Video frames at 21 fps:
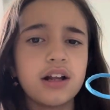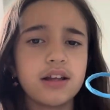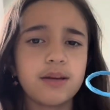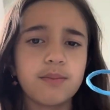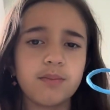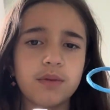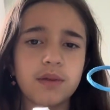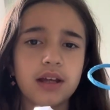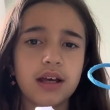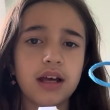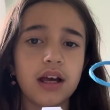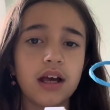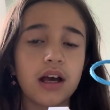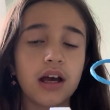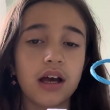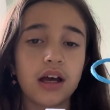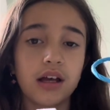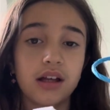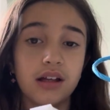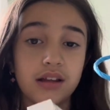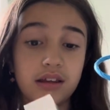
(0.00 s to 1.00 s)
something,
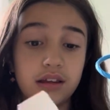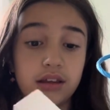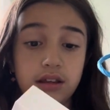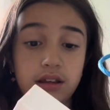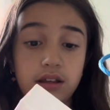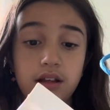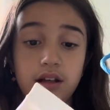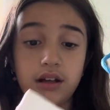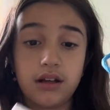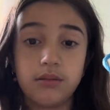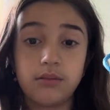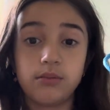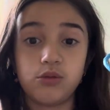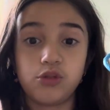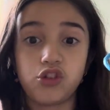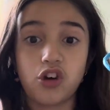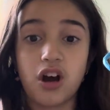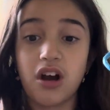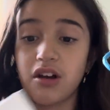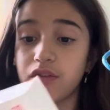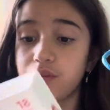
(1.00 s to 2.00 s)

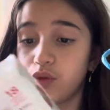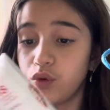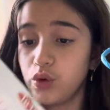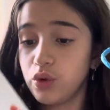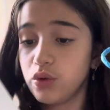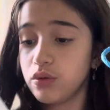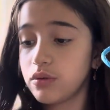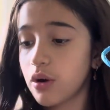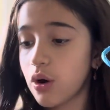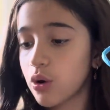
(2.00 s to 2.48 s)
dry fruit?